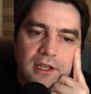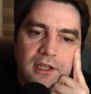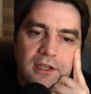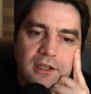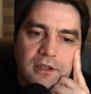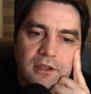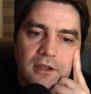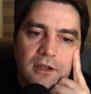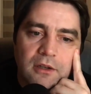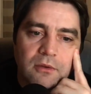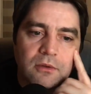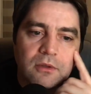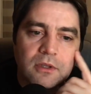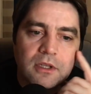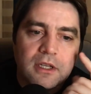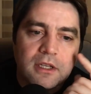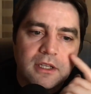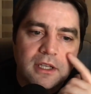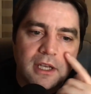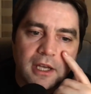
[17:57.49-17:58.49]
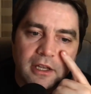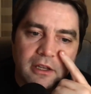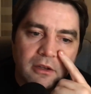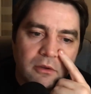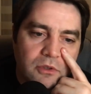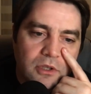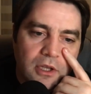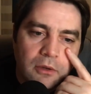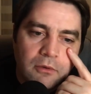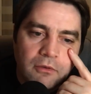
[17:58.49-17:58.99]
And
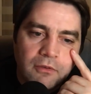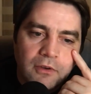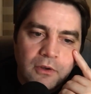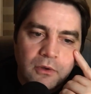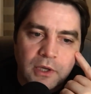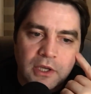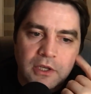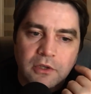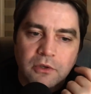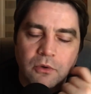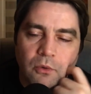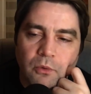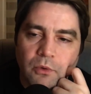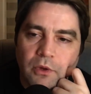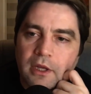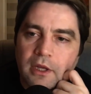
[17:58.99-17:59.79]
I'll fill you in all